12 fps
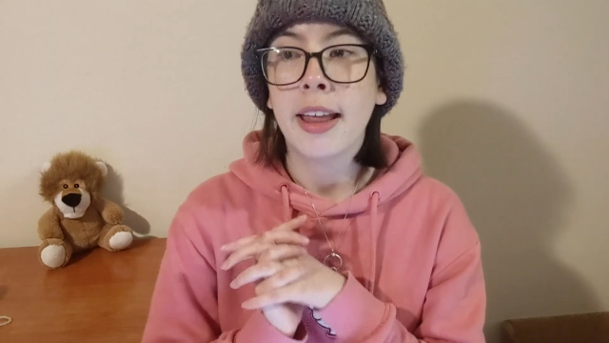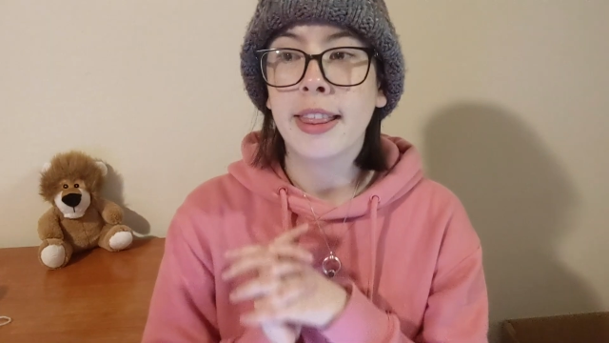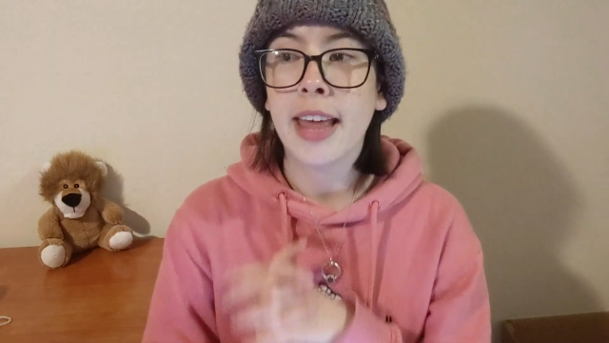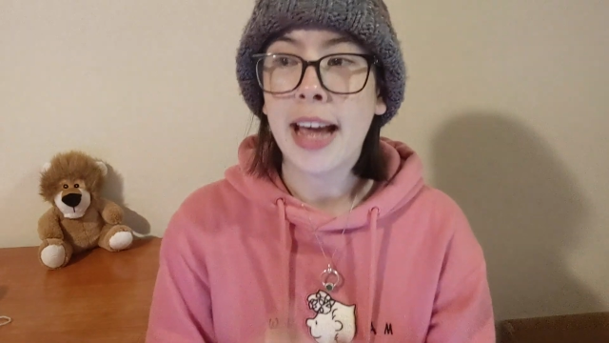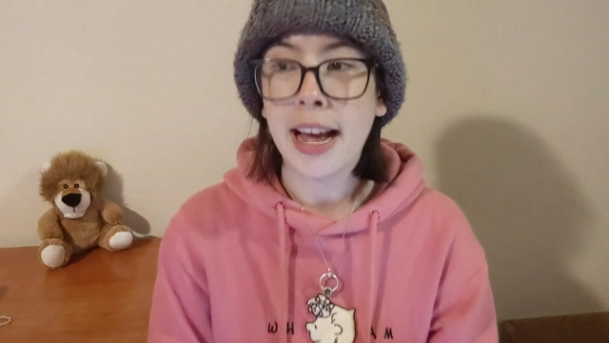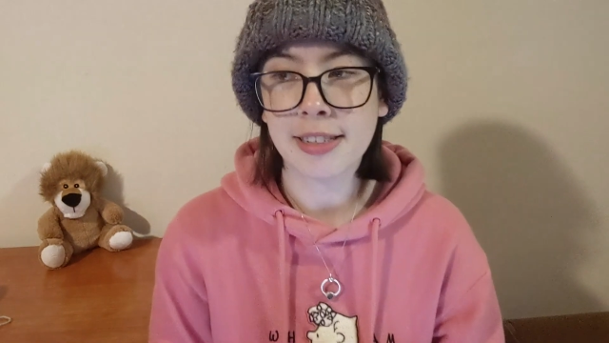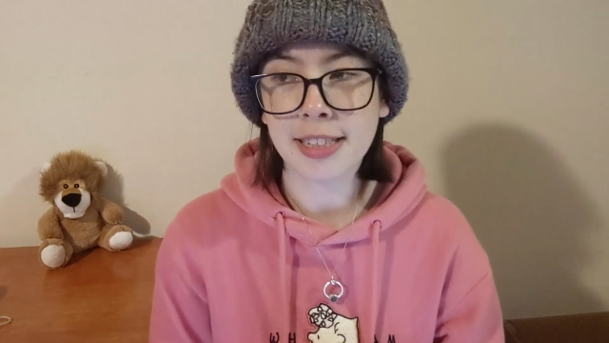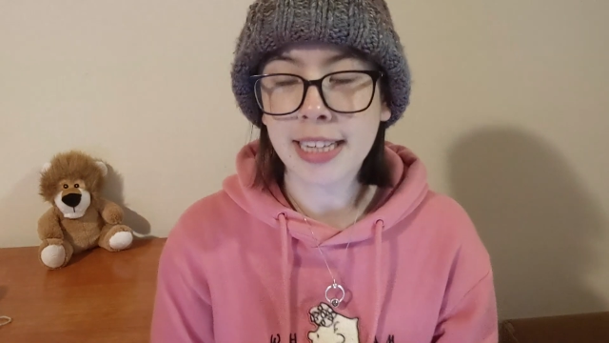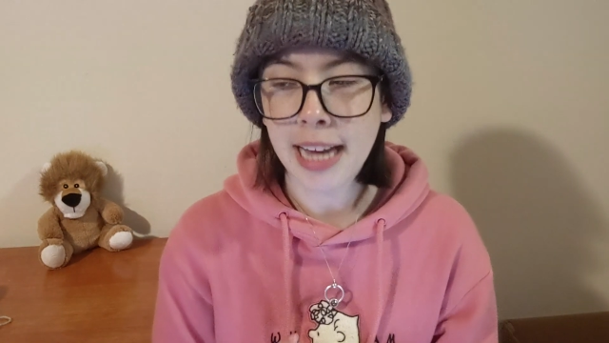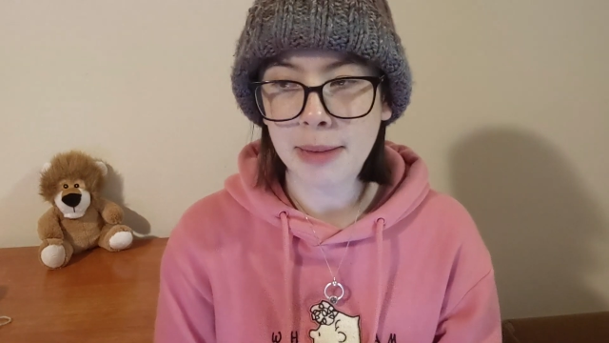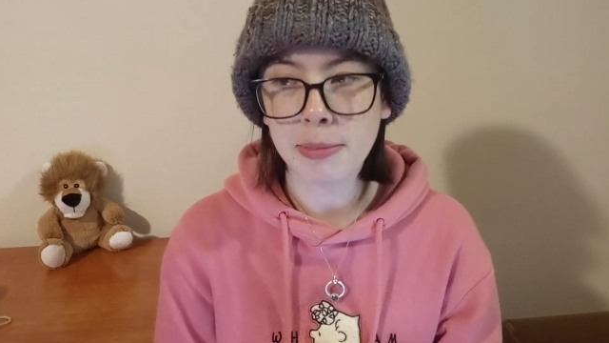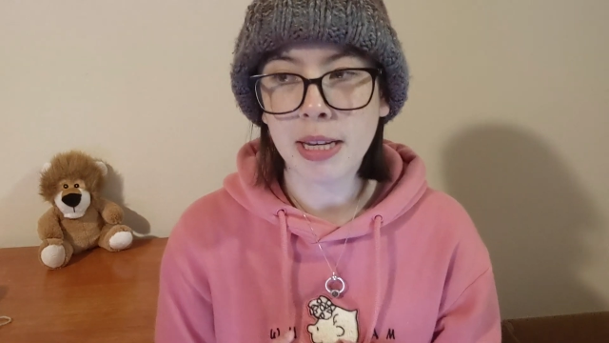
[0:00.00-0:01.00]
They actually
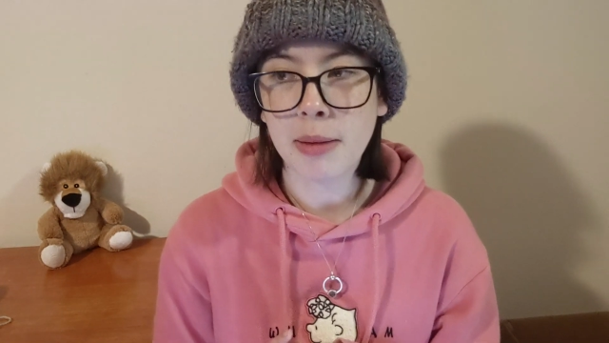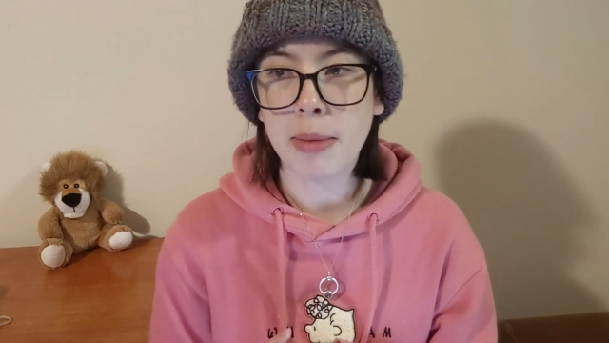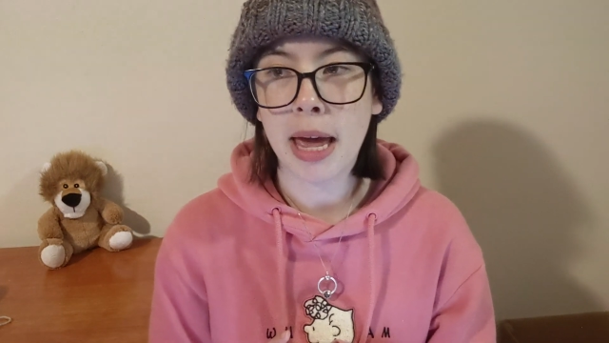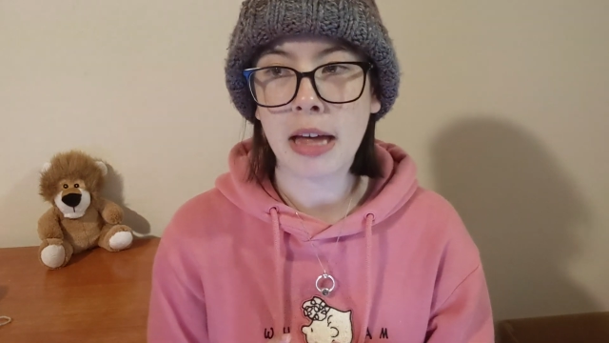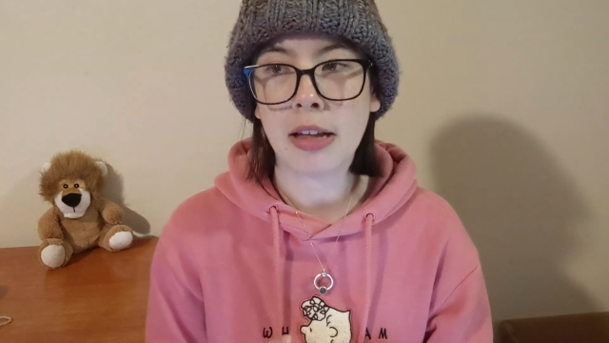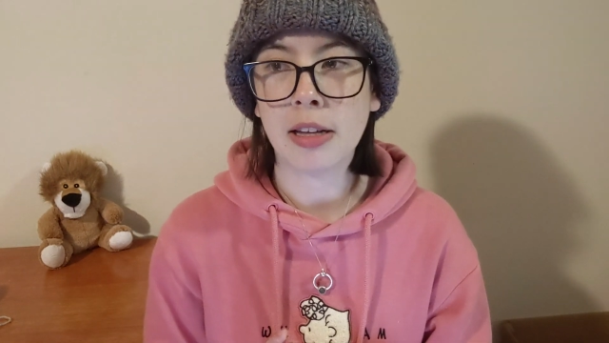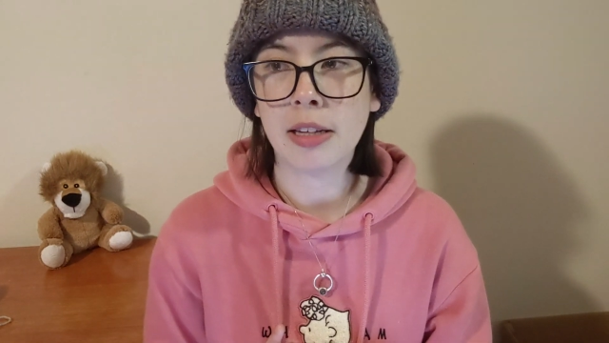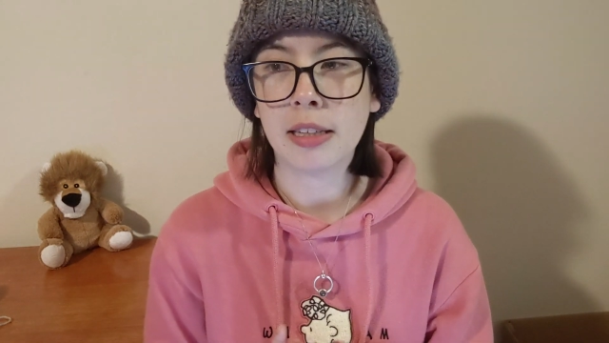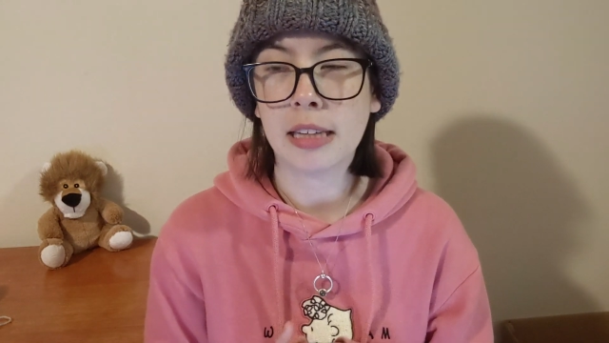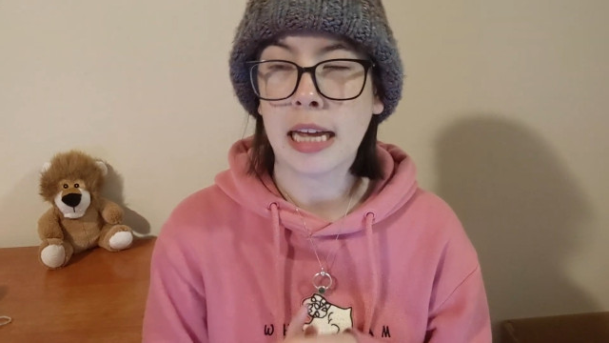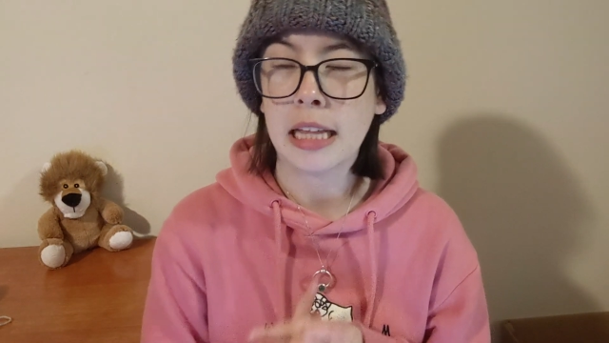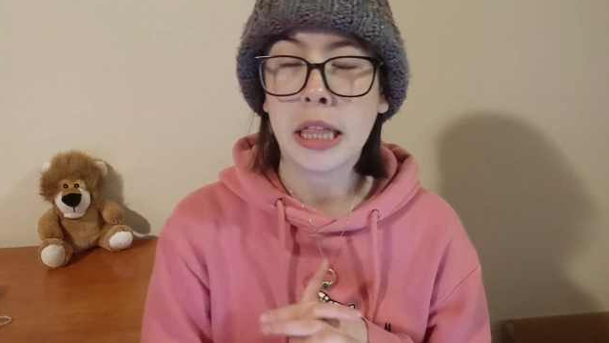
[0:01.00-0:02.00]
came in the mail
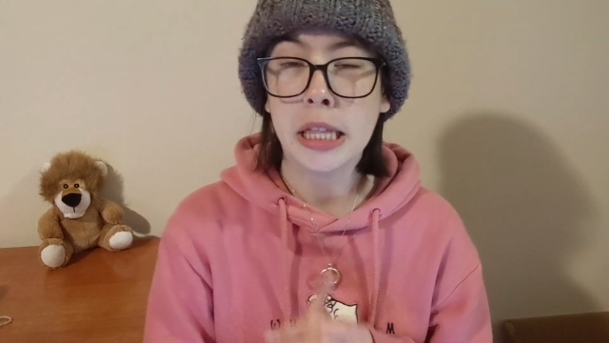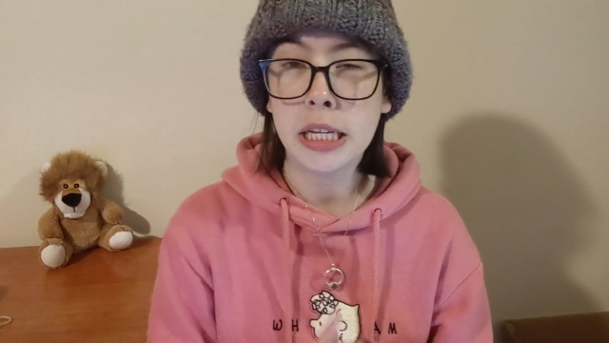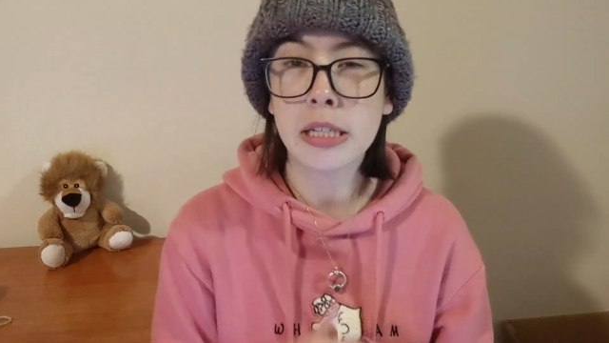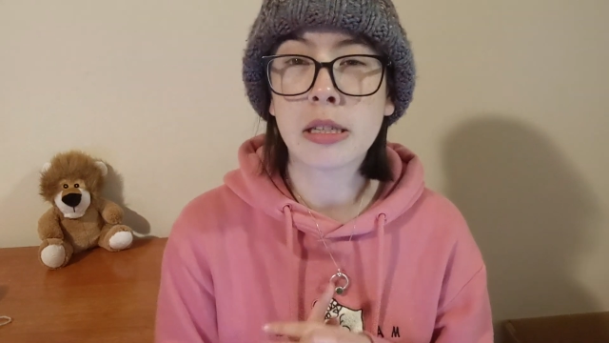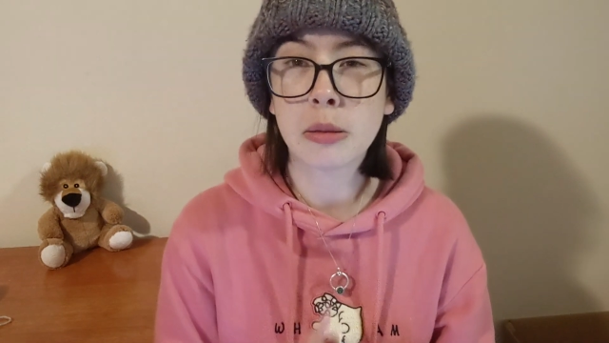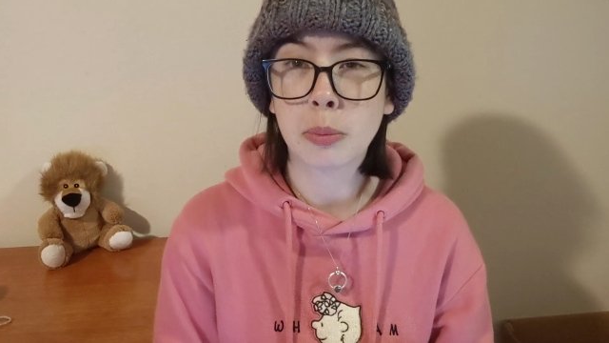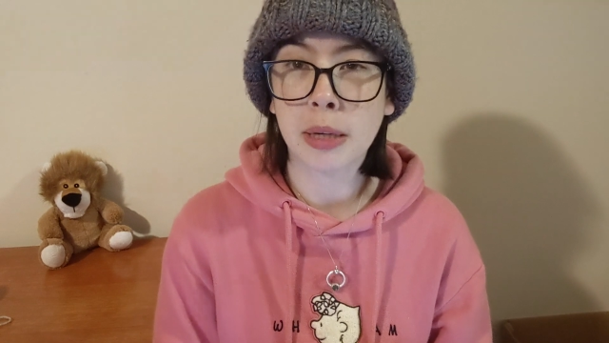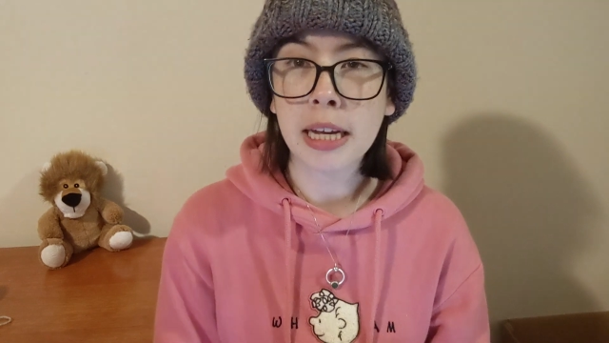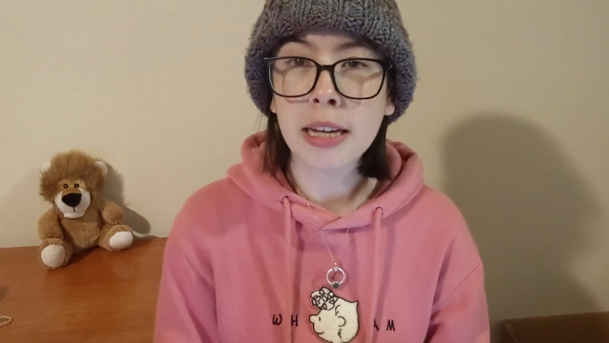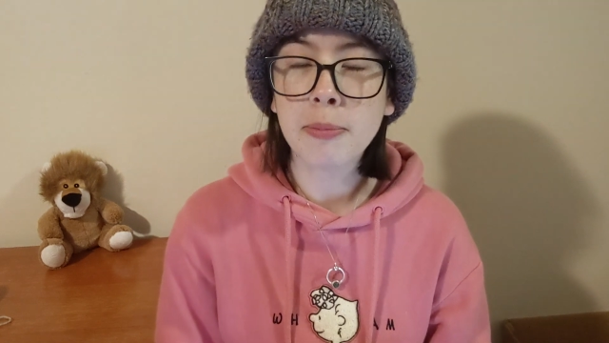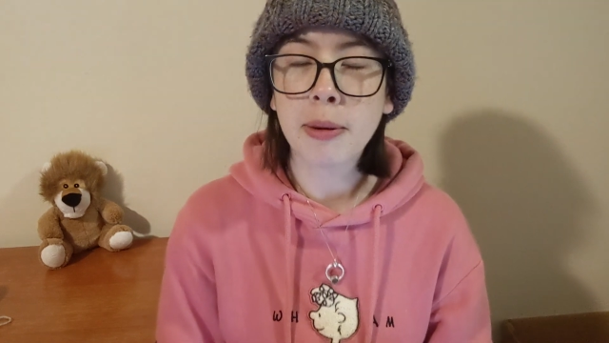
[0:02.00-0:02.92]
like this week,